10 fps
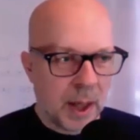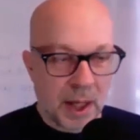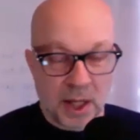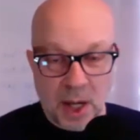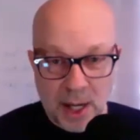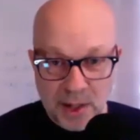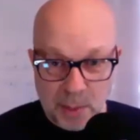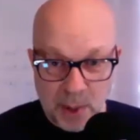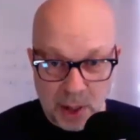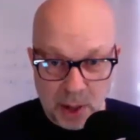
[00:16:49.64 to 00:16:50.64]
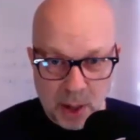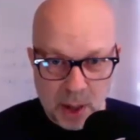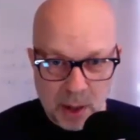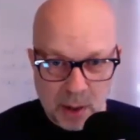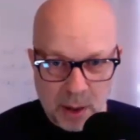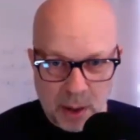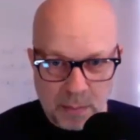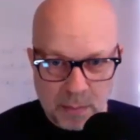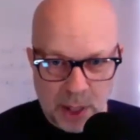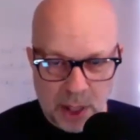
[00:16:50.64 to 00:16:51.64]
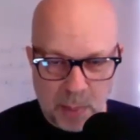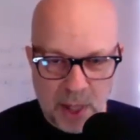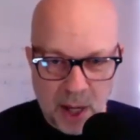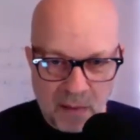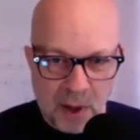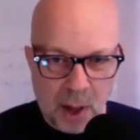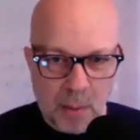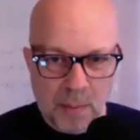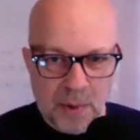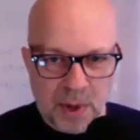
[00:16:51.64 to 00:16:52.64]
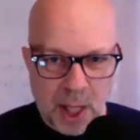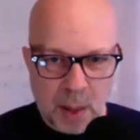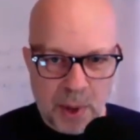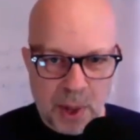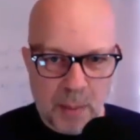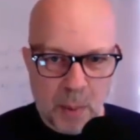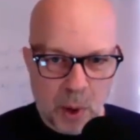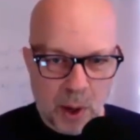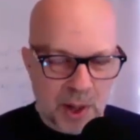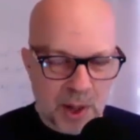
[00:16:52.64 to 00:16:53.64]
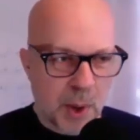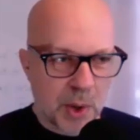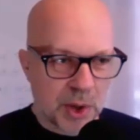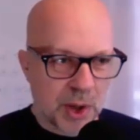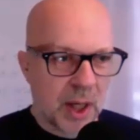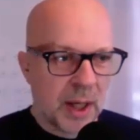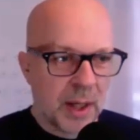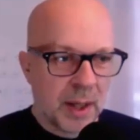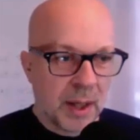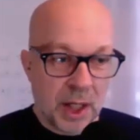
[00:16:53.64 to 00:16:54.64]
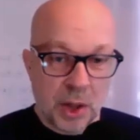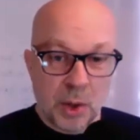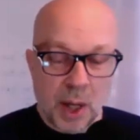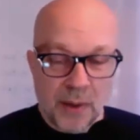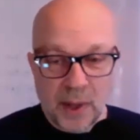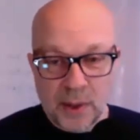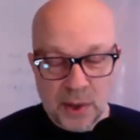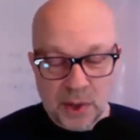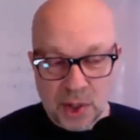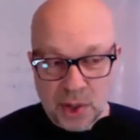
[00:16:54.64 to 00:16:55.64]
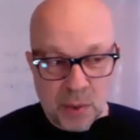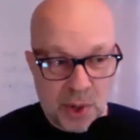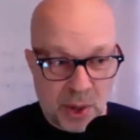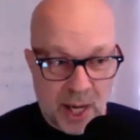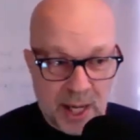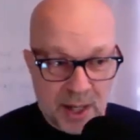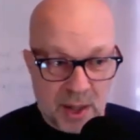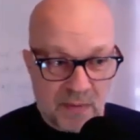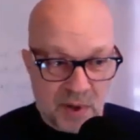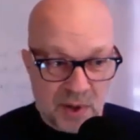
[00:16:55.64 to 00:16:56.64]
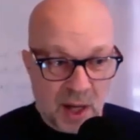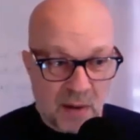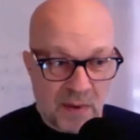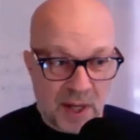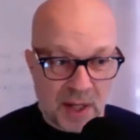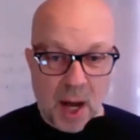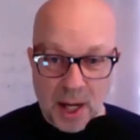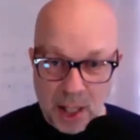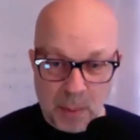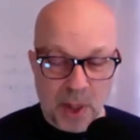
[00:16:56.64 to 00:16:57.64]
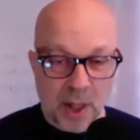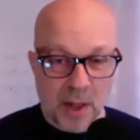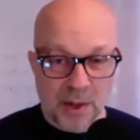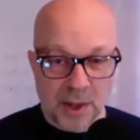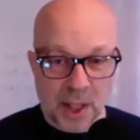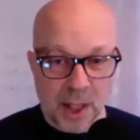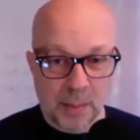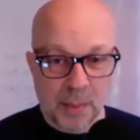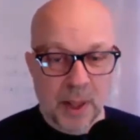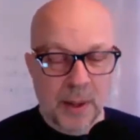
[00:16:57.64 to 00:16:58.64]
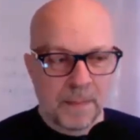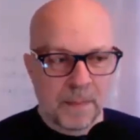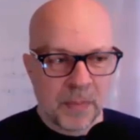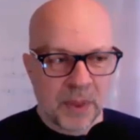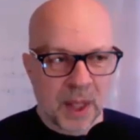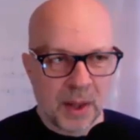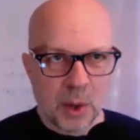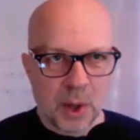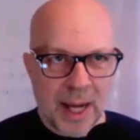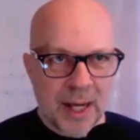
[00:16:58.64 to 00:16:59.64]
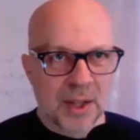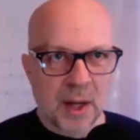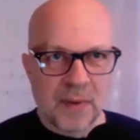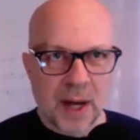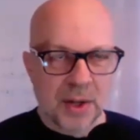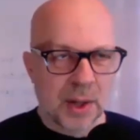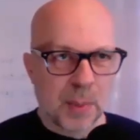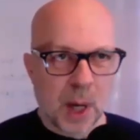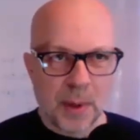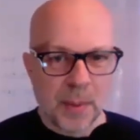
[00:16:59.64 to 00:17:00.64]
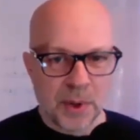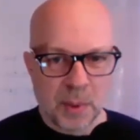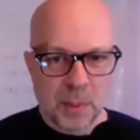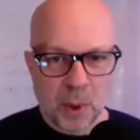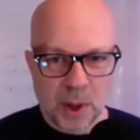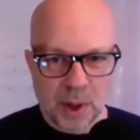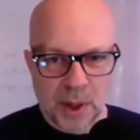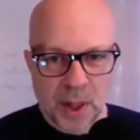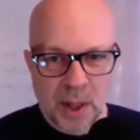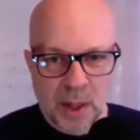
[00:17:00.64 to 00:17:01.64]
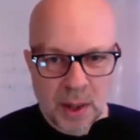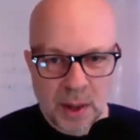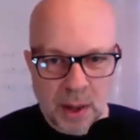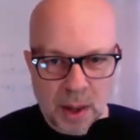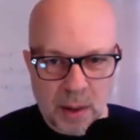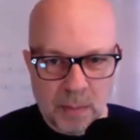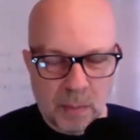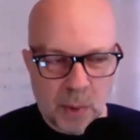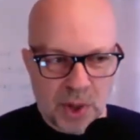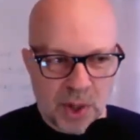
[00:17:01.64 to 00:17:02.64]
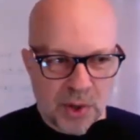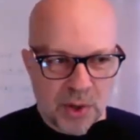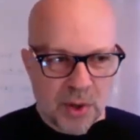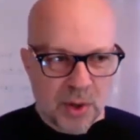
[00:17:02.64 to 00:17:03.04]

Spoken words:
can you hire somebody like a PR firm to help you get more exposure? Can you do, and then there's just doing the organic stuff yourself, like talking about it all the time. The organic stuff actually probably the most important, which is